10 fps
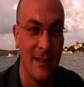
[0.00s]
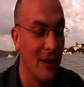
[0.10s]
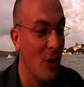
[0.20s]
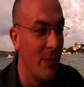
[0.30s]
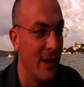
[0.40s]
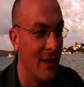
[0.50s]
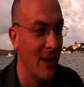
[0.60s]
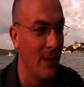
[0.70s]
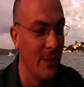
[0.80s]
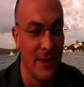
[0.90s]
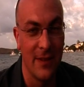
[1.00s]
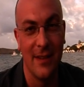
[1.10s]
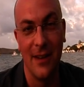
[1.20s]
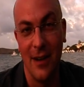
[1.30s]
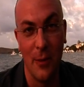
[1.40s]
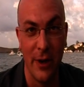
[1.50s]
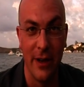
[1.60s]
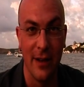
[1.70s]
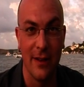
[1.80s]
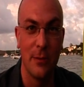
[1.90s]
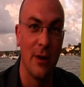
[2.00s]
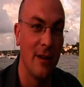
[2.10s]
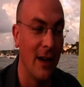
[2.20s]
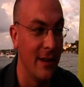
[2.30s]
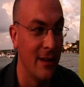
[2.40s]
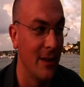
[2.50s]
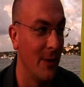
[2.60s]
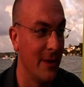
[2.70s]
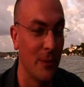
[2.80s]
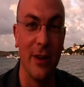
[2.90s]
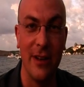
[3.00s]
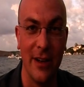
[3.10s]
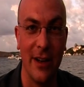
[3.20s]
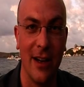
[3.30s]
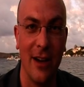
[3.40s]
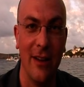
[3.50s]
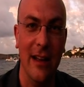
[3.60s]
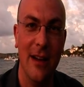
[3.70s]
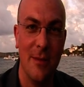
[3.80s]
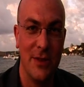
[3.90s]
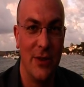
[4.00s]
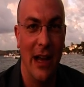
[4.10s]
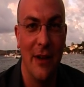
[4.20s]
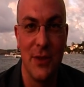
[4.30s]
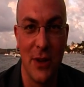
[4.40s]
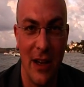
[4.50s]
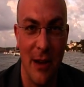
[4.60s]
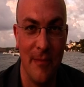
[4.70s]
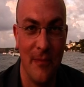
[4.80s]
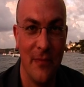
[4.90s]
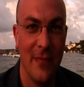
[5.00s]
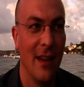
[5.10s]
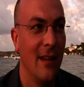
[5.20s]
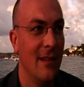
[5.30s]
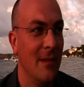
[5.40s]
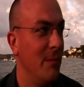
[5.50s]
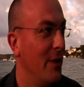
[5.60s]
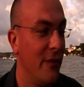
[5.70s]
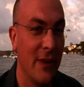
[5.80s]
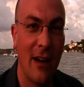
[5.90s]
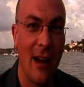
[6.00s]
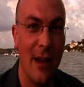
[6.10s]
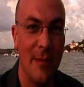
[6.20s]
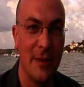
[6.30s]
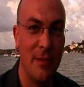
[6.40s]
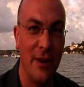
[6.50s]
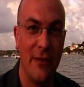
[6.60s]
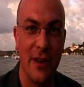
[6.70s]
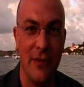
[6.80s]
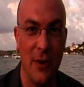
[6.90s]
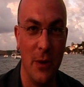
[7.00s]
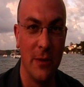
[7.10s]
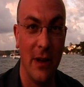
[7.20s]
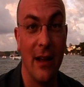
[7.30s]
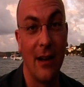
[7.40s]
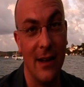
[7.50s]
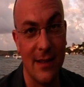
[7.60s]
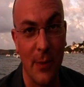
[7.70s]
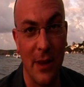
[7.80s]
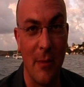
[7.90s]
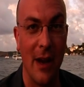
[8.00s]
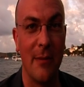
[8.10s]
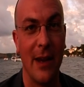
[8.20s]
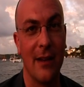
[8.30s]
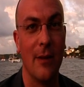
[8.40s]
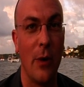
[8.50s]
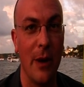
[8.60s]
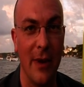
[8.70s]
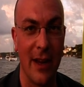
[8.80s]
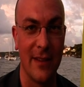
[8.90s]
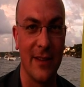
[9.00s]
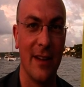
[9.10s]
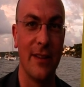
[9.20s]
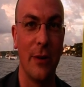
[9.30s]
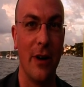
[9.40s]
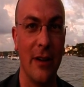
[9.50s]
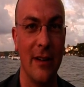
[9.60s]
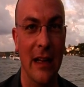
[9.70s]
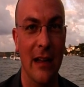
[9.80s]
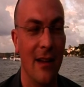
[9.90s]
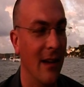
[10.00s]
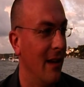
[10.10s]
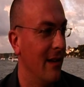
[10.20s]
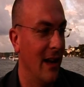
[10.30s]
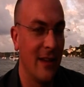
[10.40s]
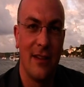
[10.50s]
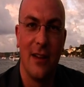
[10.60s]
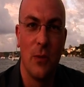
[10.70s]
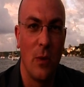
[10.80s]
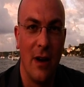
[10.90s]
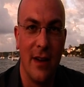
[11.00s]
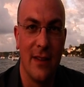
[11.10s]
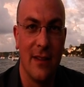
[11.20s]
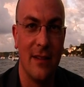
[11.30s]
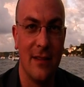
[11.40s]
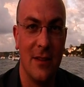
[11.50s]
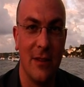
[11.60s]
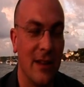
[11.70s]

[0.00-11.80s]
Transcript: Nobody knows where it is. Well, I didn't know it 1 year ago. But you have to come. Perfect climate, perfect food, at least when the winemakers dinners are on, and excellent wines, and you'll